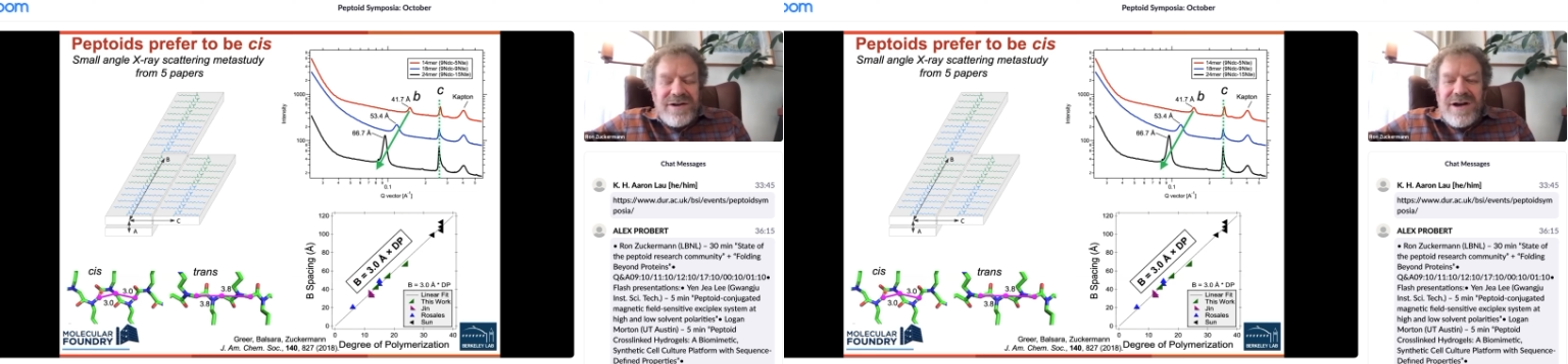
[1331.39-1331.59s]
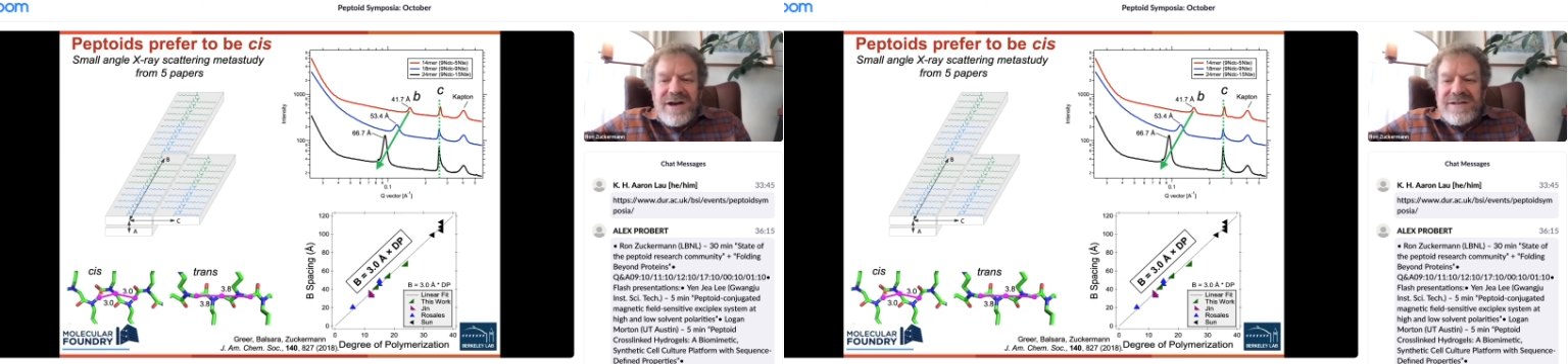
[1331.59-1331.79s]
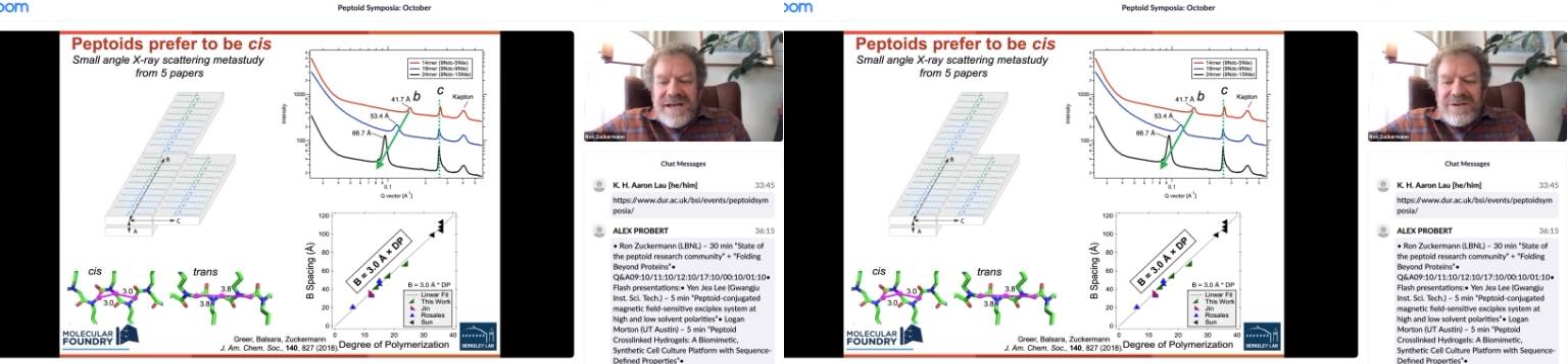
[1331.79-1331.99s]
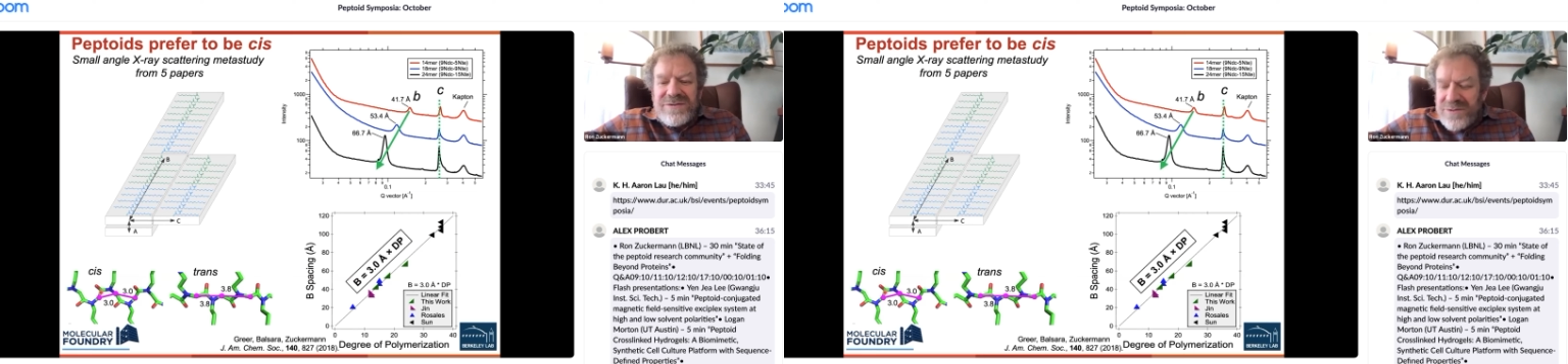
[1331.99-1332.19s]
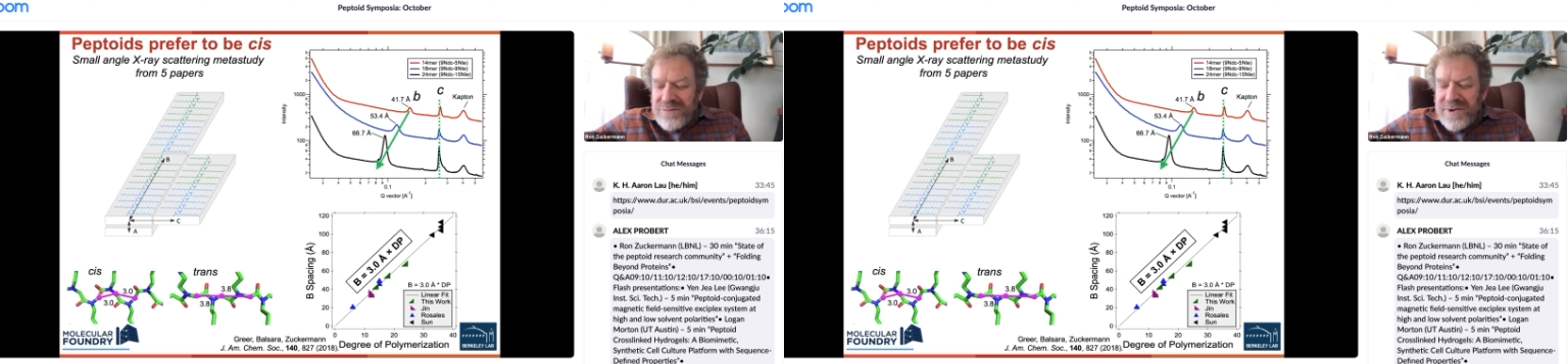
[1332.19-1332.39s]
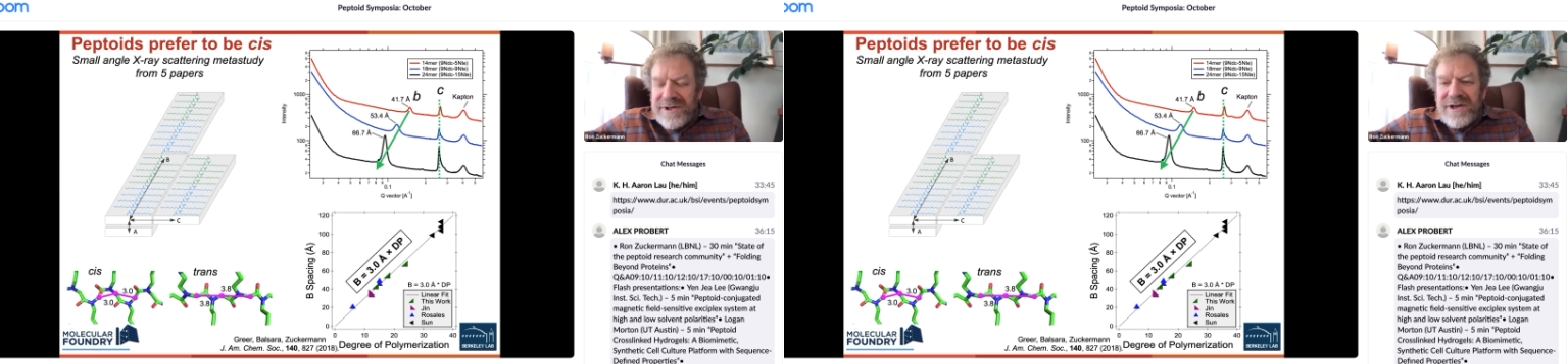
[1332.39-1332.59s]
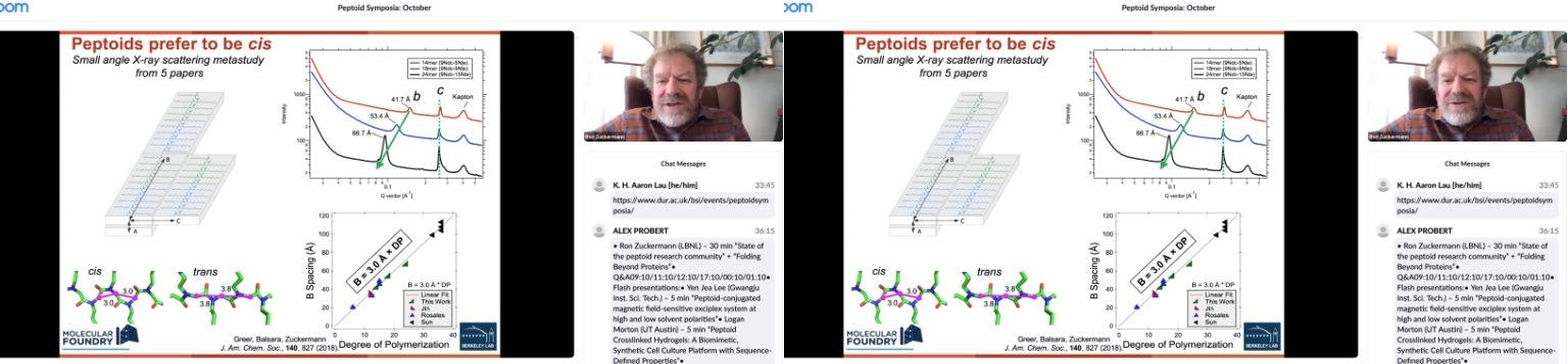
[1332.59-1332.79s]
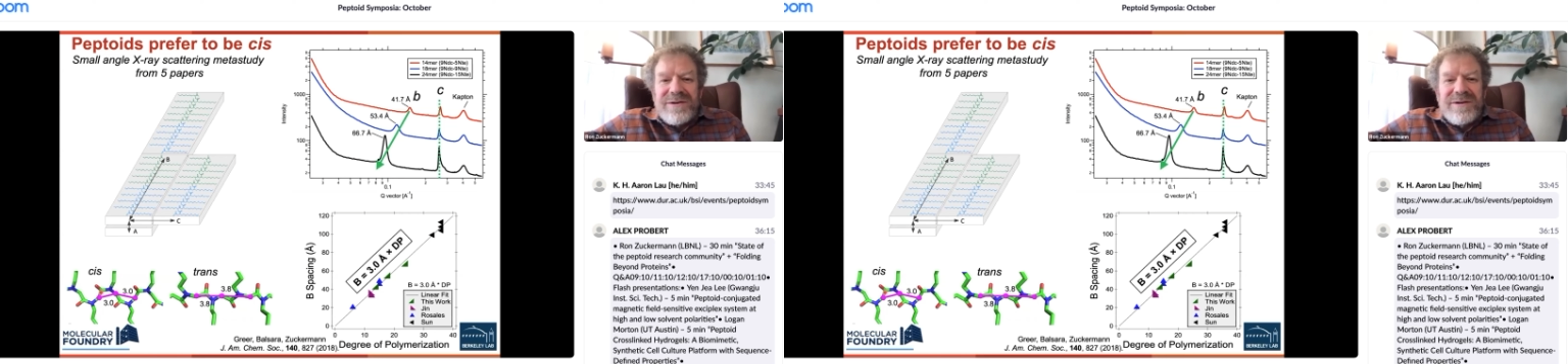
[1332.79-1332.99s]
contact with one
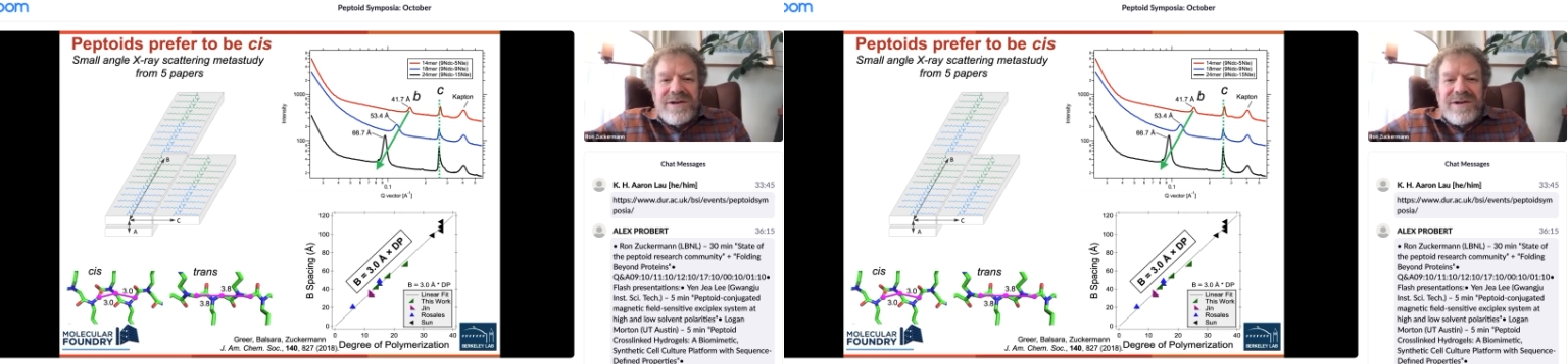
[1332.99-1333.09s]
another.